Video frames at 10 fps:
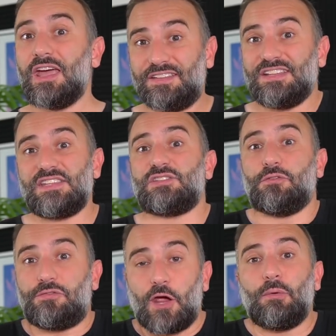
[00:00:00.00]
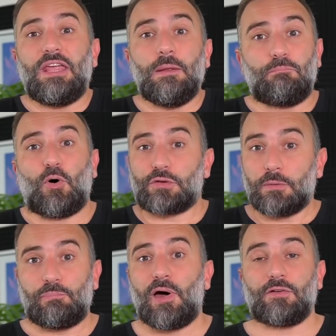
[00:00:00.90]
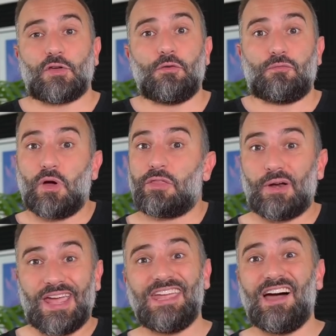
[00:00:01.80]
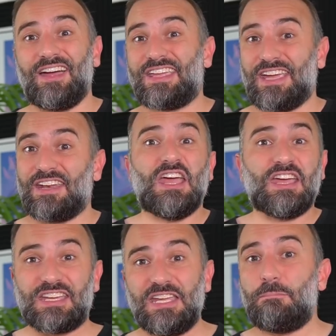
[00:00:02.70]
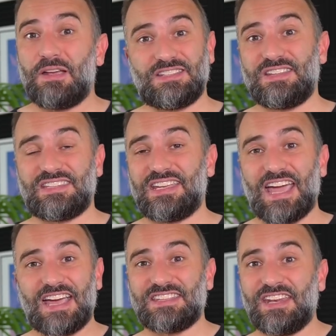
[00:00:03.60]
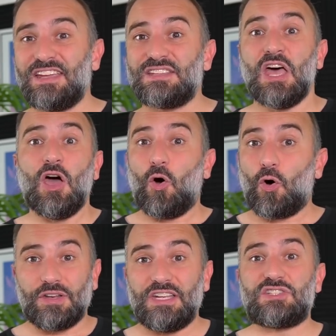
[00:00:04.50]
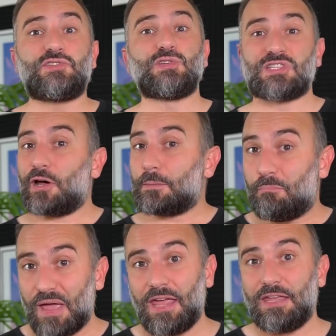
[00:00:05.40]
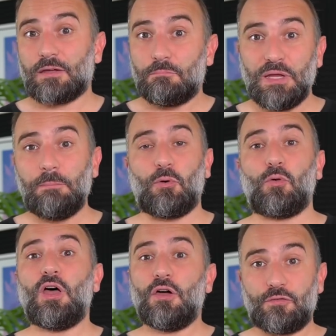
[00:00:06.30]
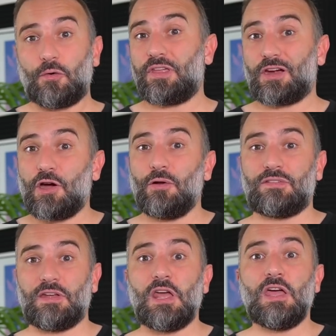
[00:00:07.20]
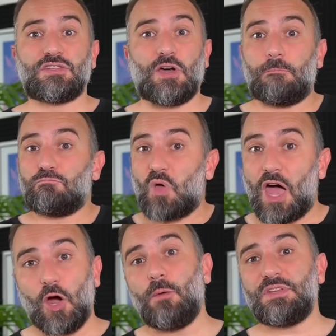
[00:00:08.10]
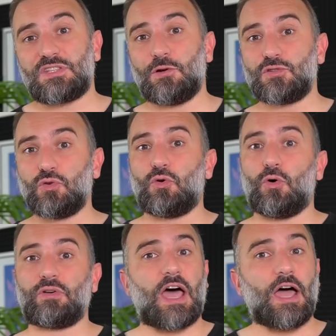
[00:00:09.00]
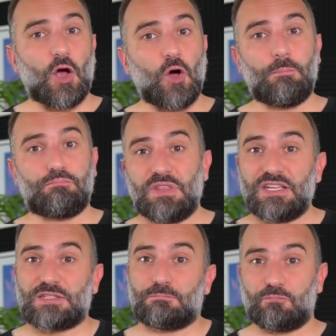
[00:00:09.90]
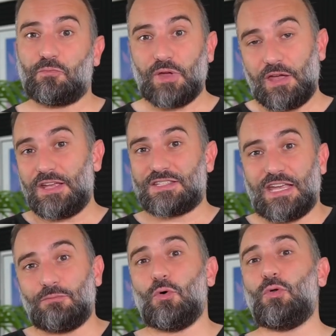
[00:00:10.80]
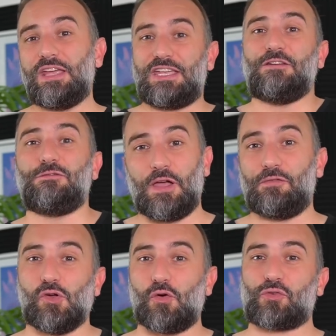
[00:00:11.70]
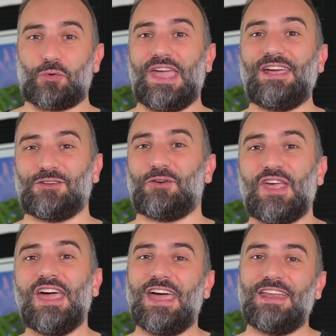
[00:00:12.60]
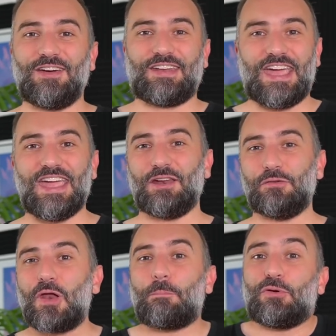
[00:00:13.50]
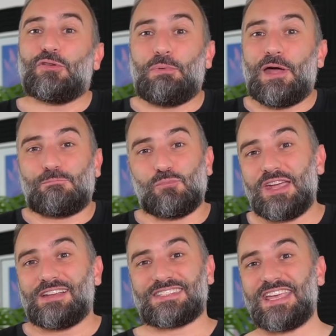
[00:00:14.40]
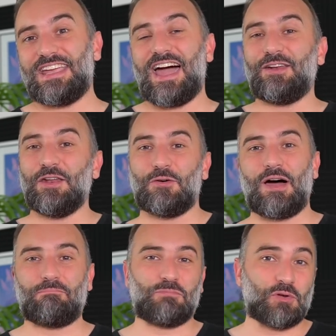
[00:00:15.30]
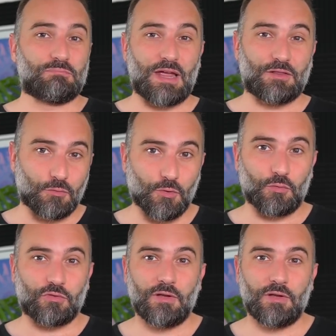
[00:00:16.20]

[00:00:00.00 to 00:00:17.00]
This is a very important part of whether A I can keep existing as it is or needs to start paying people for their content. So I hope this goes to court. I hope this is a ruling in favor of creators and not A I developers, but we'll see. I don't know. I don't make the rules.